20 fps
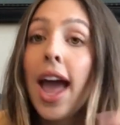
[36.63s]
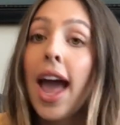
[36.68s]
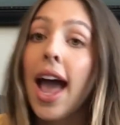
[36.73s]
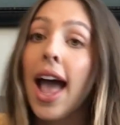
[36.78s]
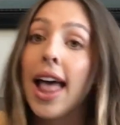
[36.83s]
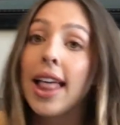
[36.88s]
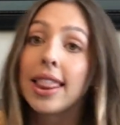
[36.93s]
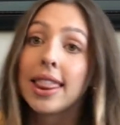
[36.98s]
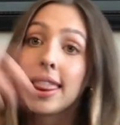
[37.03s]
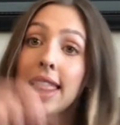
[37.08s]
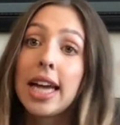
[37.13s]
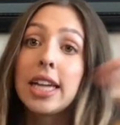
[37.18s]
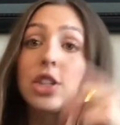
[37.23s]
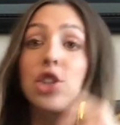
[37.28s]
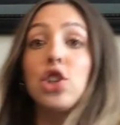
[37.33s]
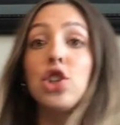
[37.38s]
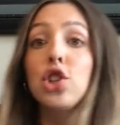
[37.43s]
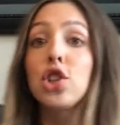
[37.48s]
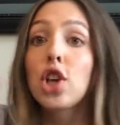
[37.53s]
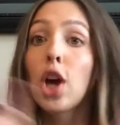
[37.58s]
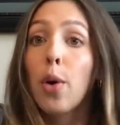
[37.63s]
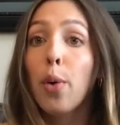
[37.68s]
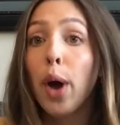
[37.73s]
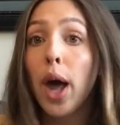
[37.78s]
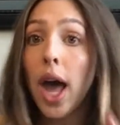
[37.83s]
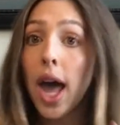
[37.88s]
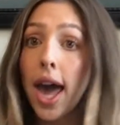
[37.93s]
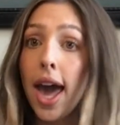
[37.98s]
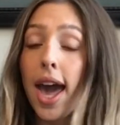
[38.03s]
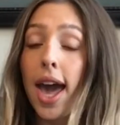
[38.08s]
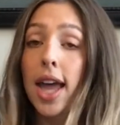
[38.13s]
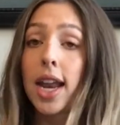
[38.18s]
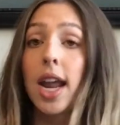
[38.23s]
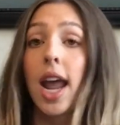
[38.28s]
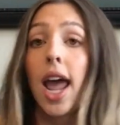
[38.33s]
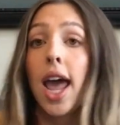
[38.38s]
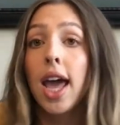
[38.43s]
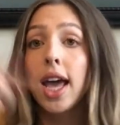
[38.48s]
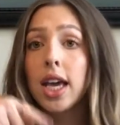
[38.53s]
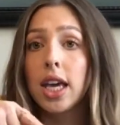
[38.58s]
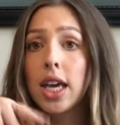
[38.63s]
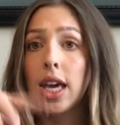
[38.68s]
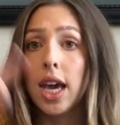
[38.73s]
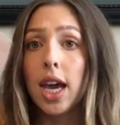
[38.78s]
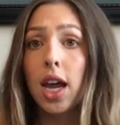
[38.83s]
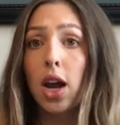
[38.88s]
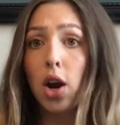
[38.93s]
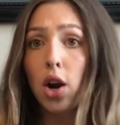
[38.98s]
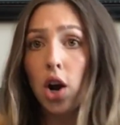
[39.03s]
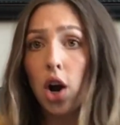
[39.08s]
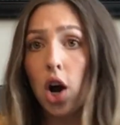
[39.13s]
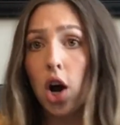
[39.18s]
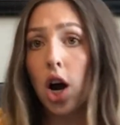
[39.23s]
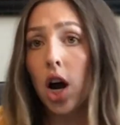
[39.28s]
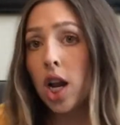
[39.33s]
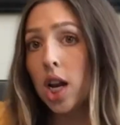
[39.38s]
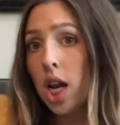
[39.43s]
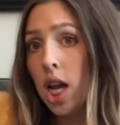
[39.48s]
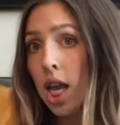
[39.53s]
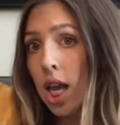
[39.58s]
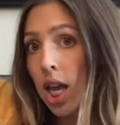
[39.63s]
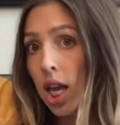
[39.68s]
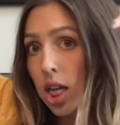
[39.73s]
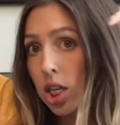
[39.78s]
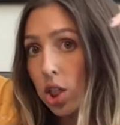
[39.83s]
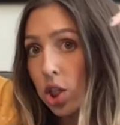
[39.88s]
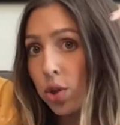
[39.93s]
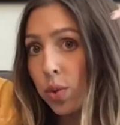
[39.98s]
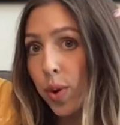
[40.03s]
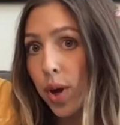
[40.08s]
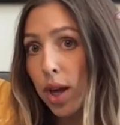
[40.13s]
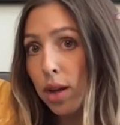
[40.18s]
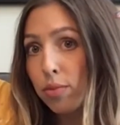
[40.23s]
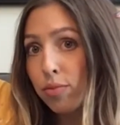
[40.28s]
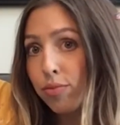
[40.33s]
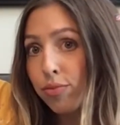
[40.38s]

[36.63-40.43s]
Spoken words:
and let's just go ahead and get on into it.